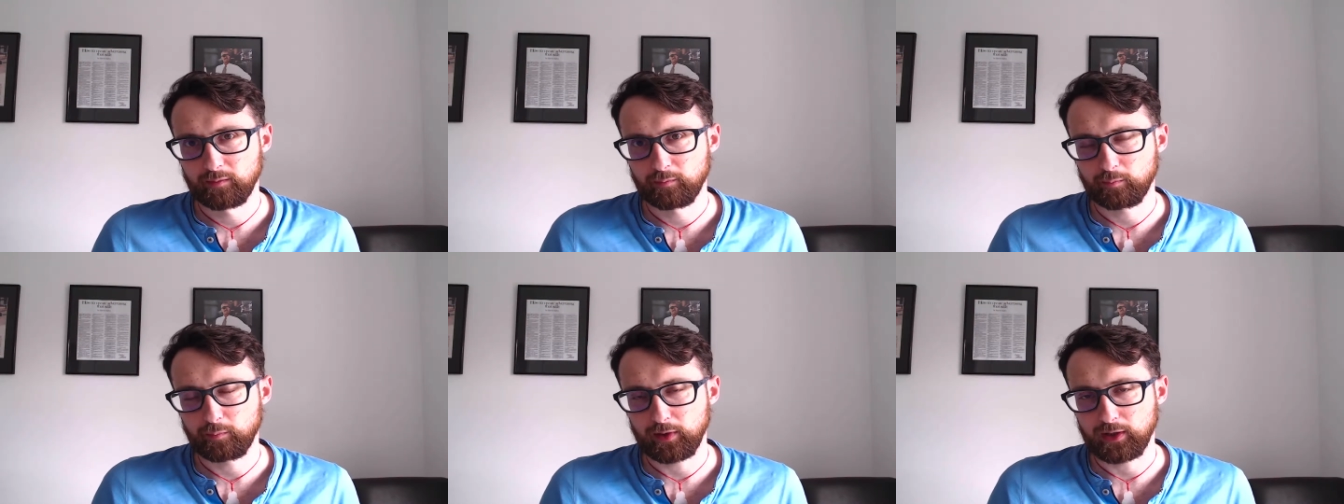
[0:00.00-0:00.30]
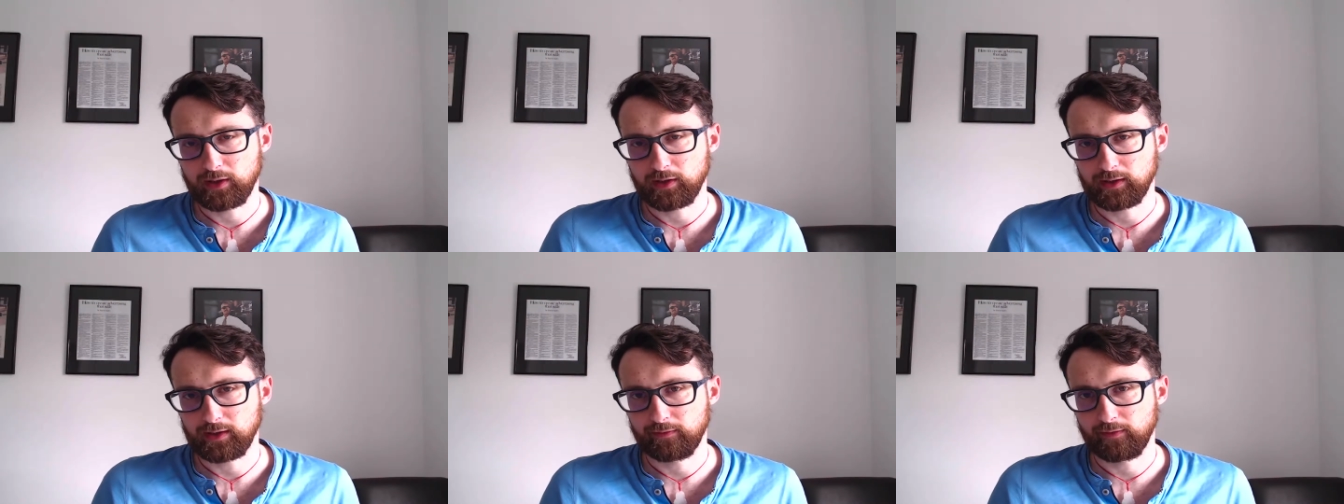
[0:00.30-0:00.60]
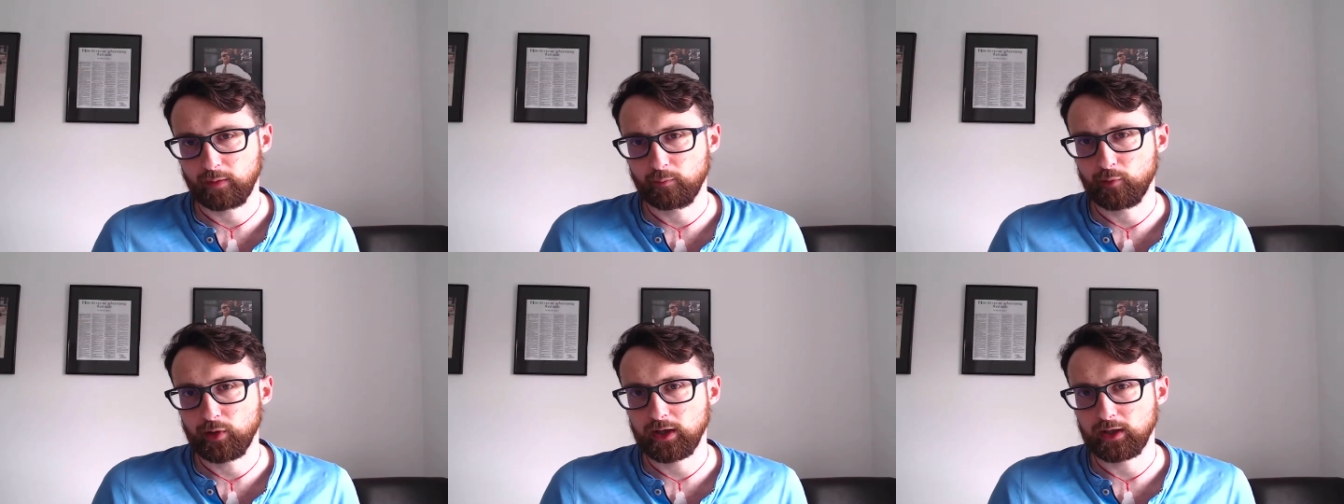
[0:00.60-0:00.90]
because if
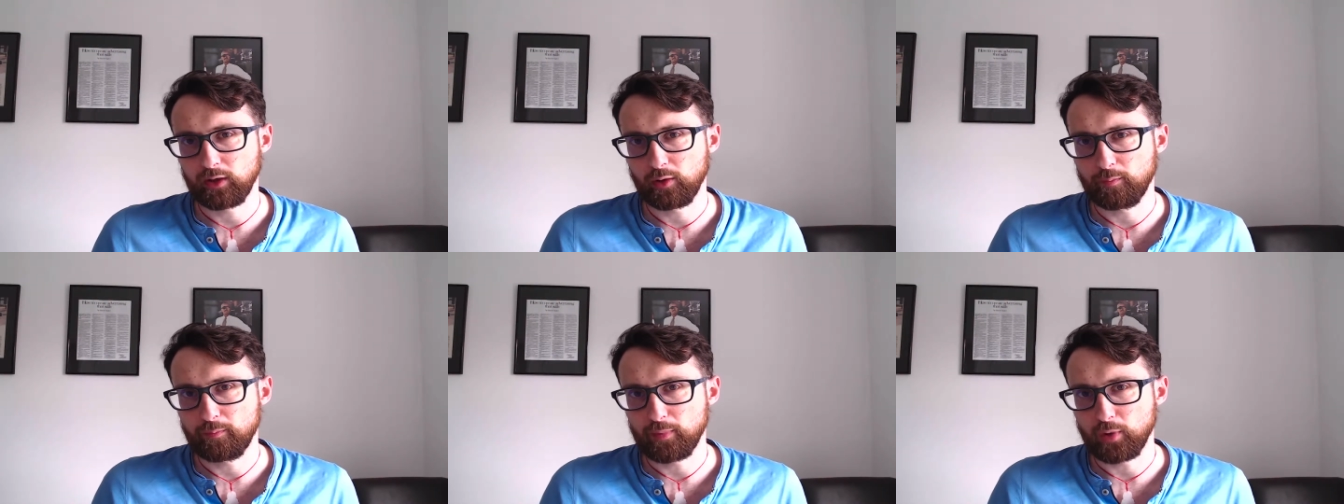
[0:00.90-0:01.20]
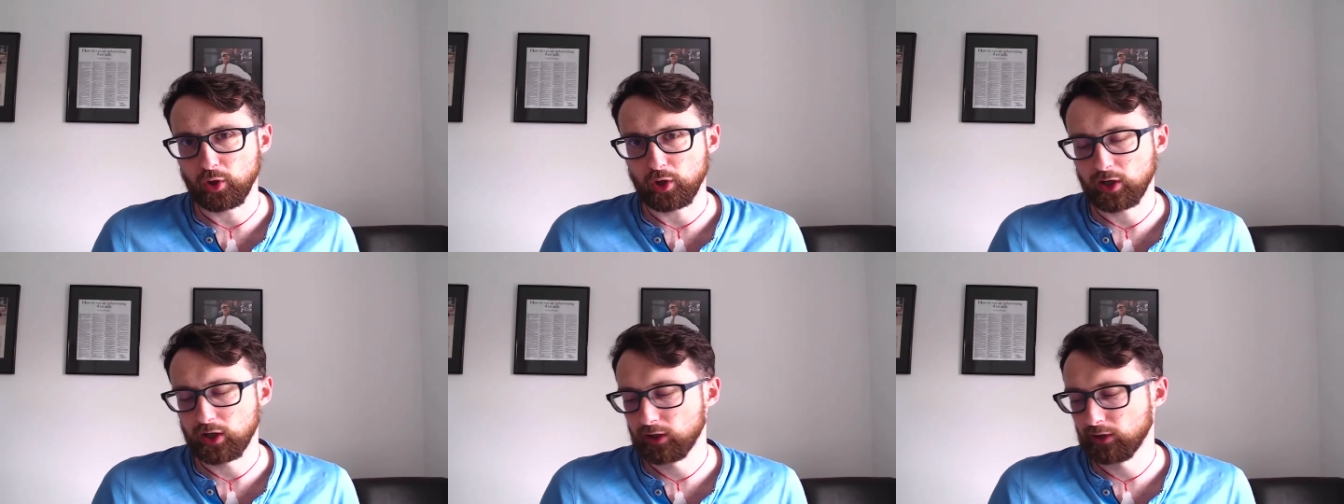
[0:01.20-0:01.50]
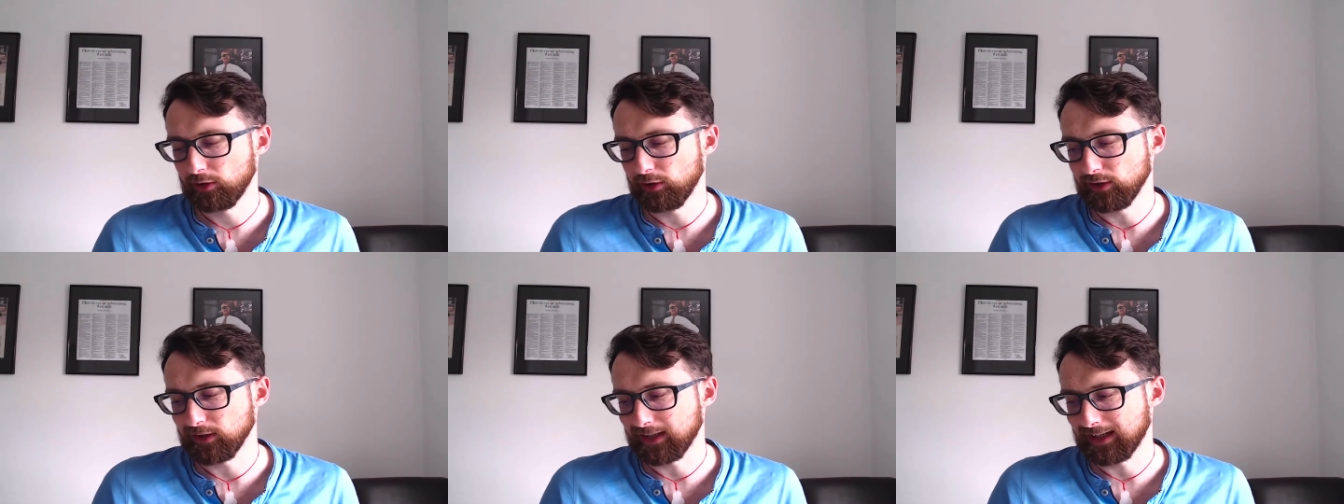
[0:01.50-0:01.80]
I'm reading a book
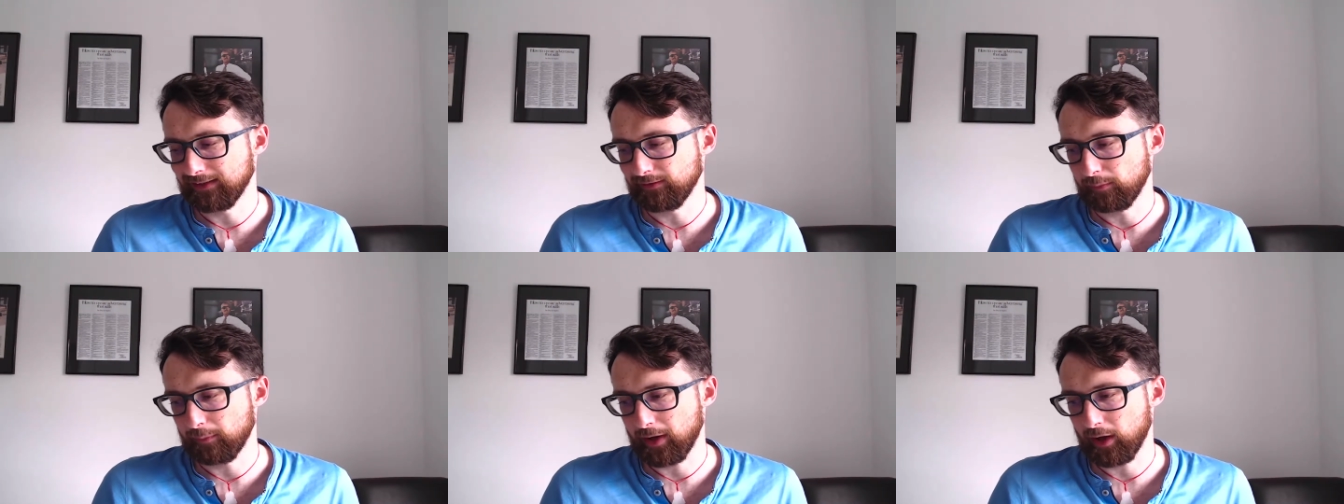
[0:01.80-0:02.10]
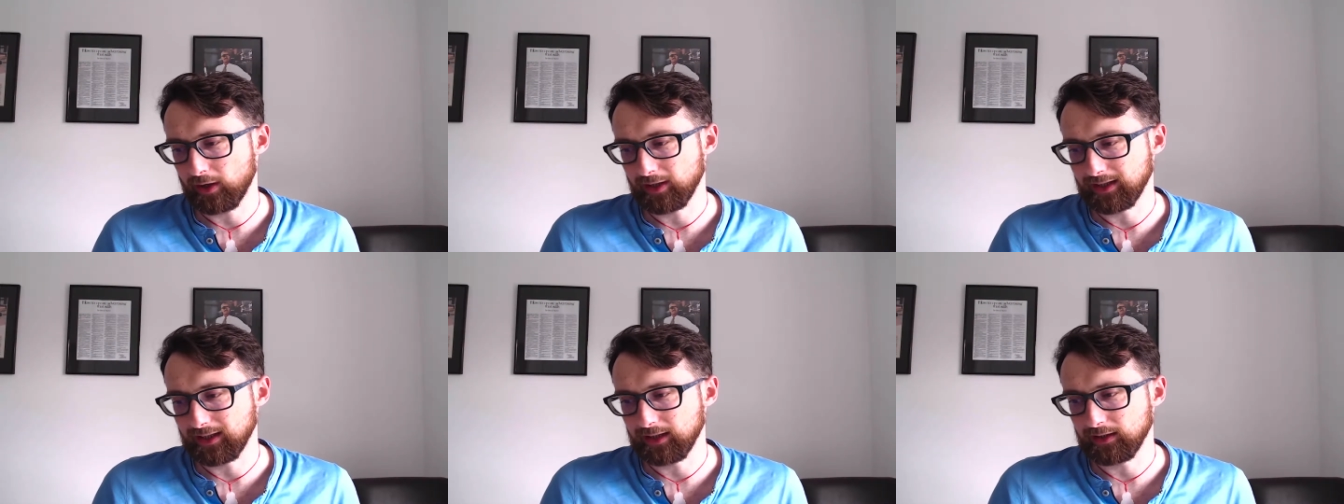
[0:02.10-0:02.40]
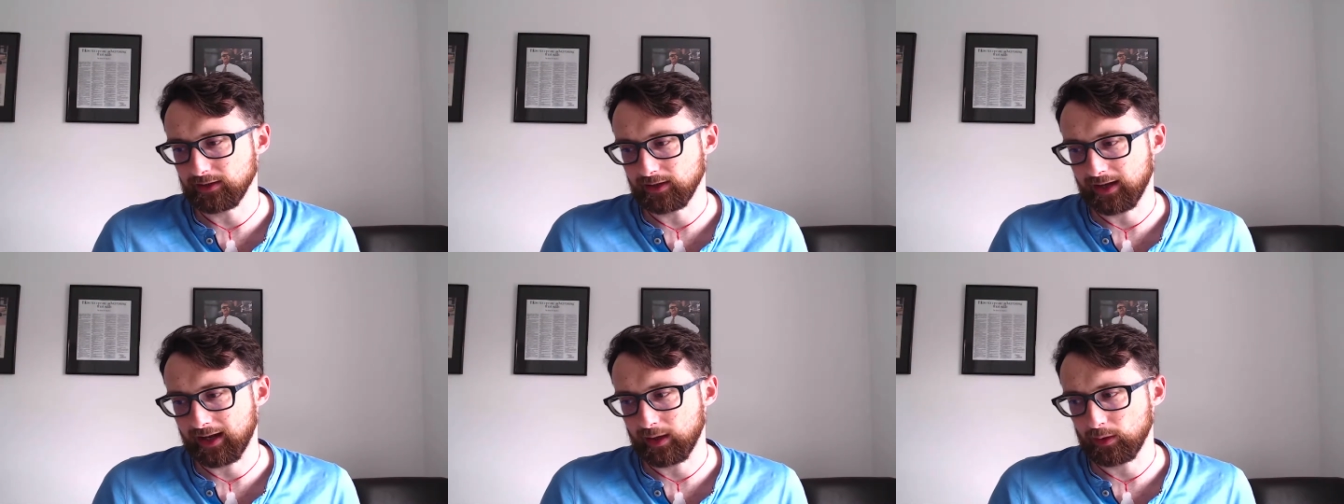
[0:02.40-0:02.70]
that's giving me
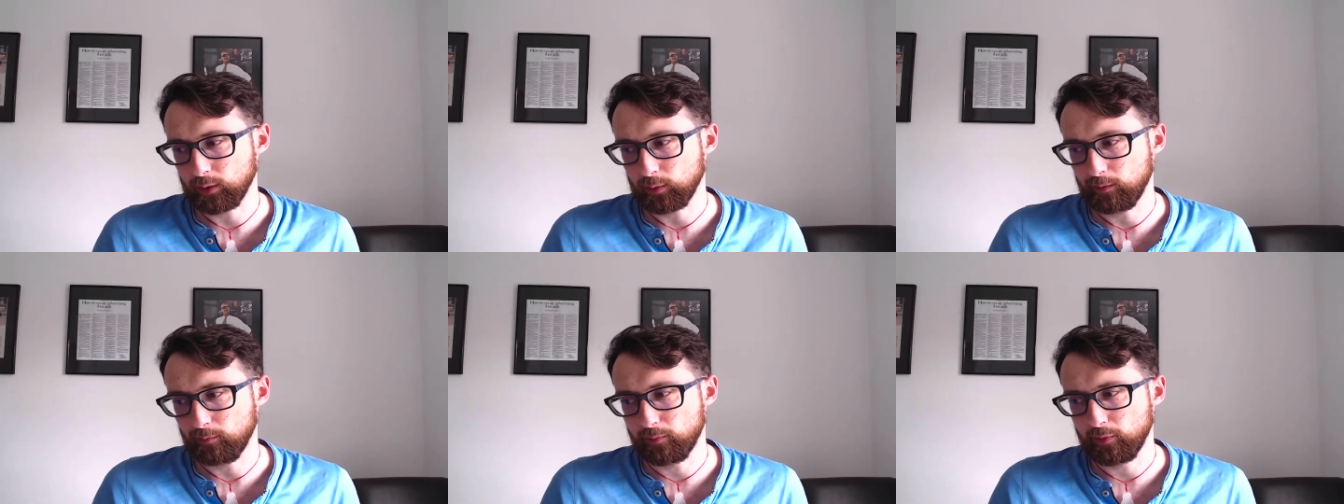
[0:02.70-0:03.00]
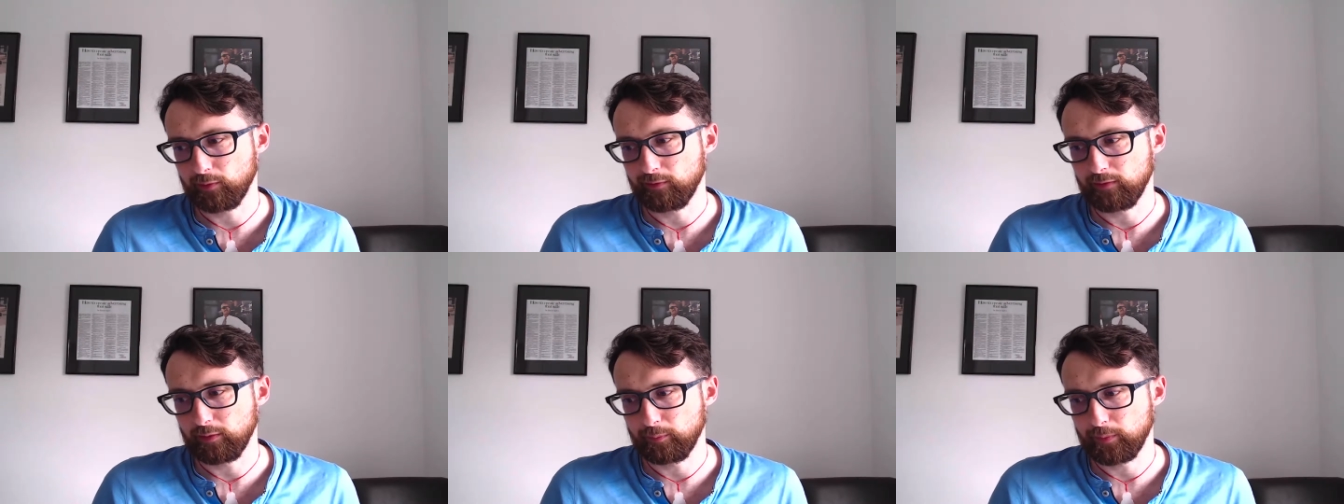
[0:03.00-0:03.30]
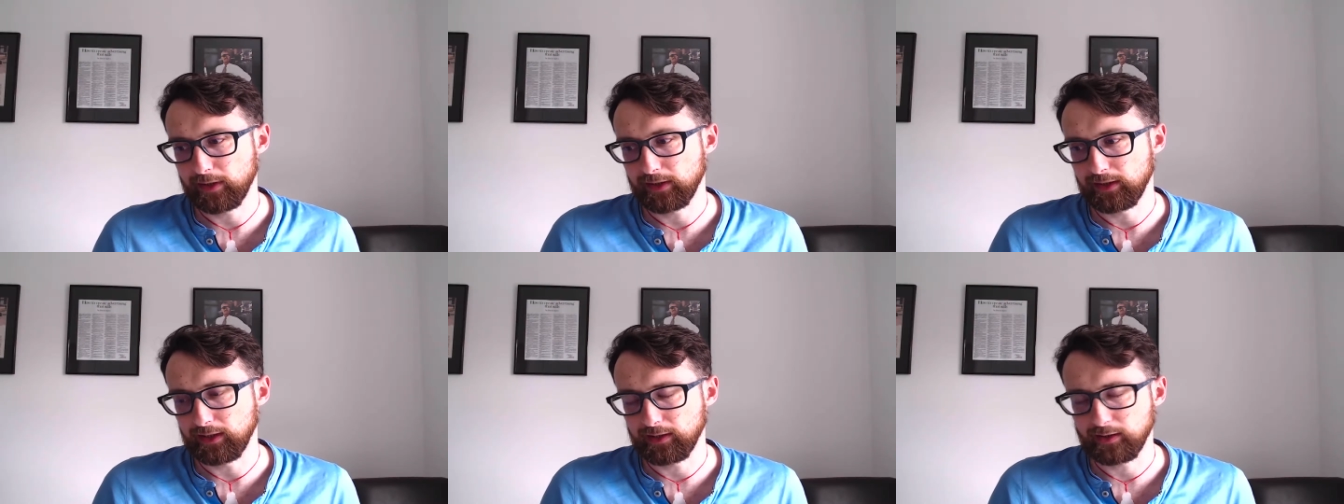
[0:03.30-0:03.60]
ideas on how to improve the
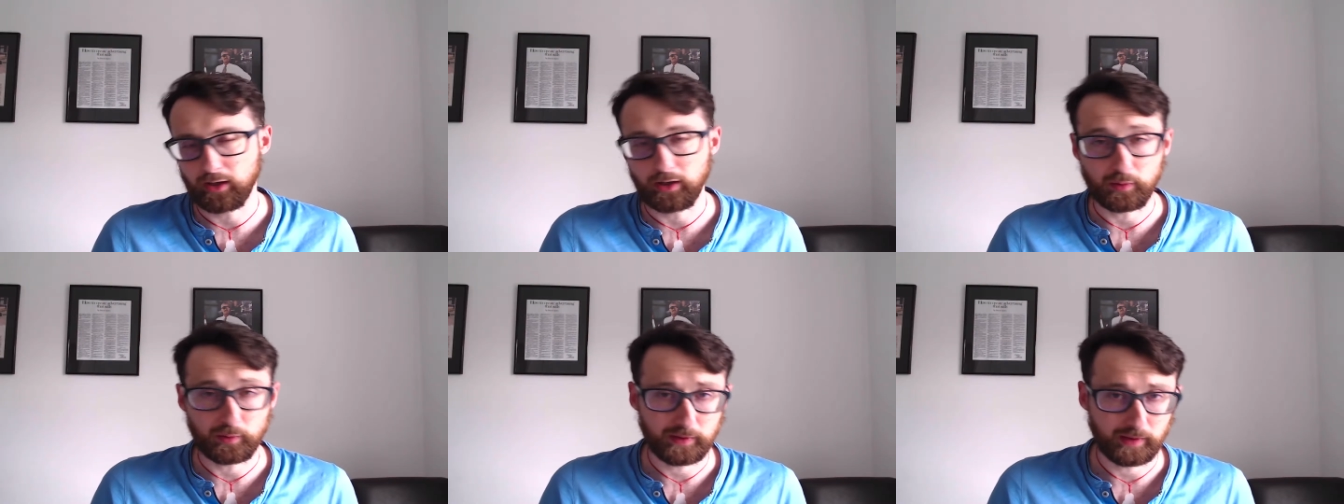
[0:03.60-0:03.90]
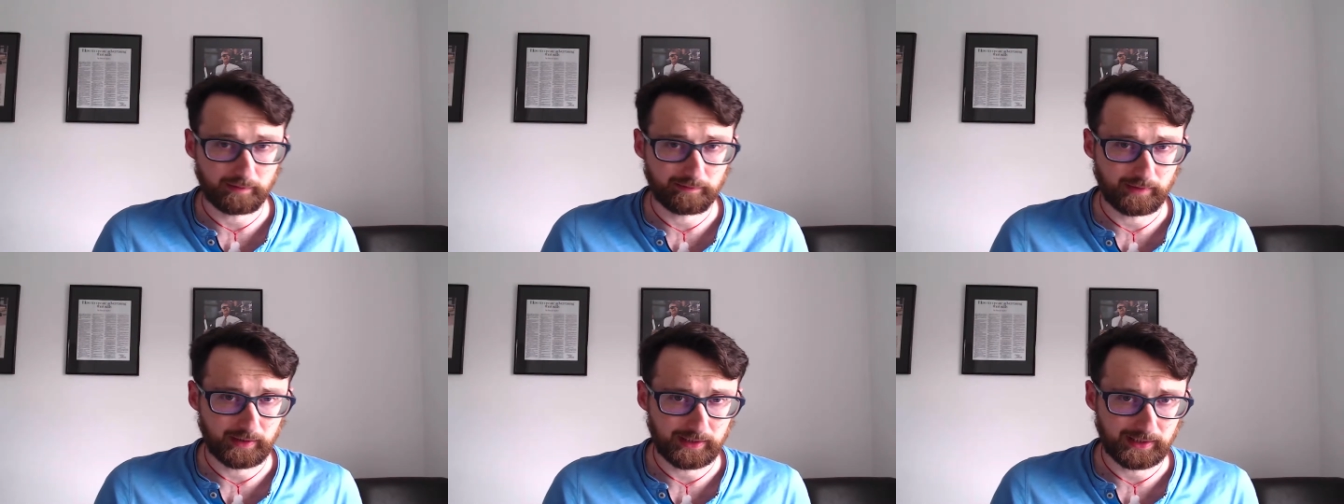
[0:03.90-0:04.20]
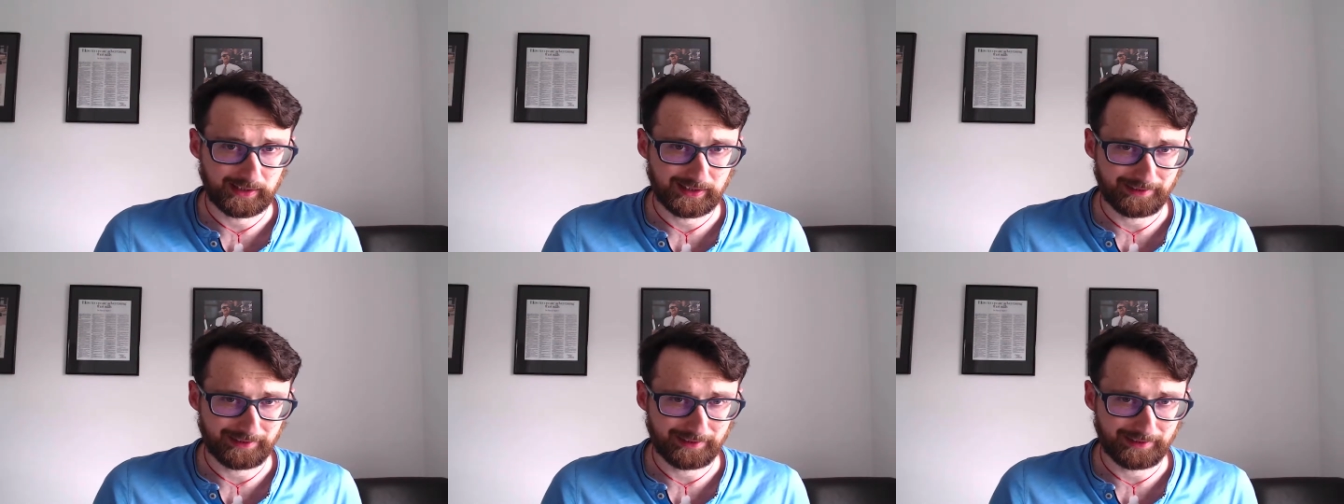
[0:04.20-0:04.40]
business, I also find it